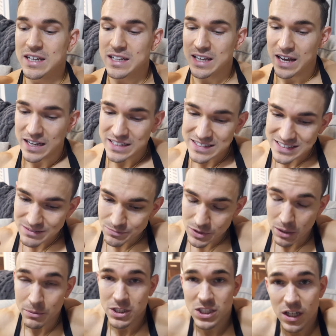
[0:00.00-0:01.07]
guys,
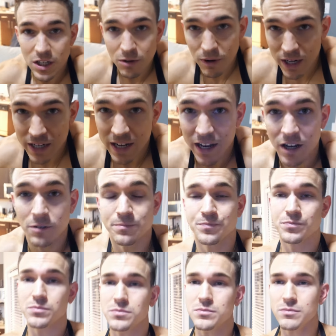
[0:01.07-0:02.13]
I'm gonna tell you right now,
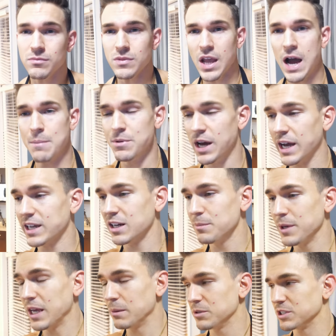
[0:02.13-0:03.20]
I'm not gonna
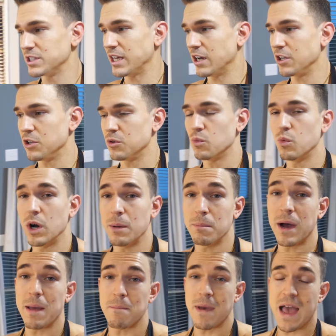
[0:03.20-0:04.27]
be able to tell you what
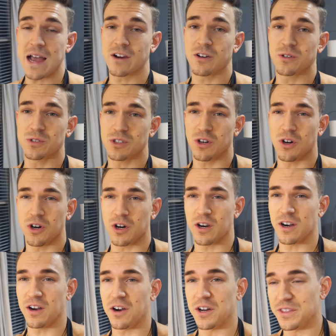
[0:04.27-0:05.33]
my macros
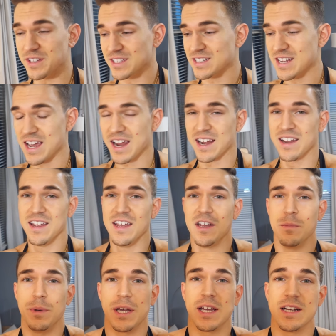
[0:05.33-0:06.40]
are on this day
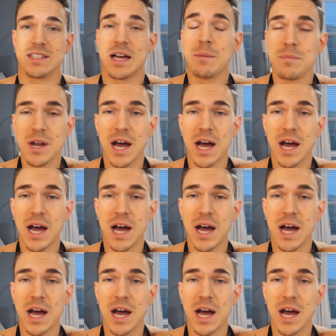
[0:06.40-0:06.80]
because I'm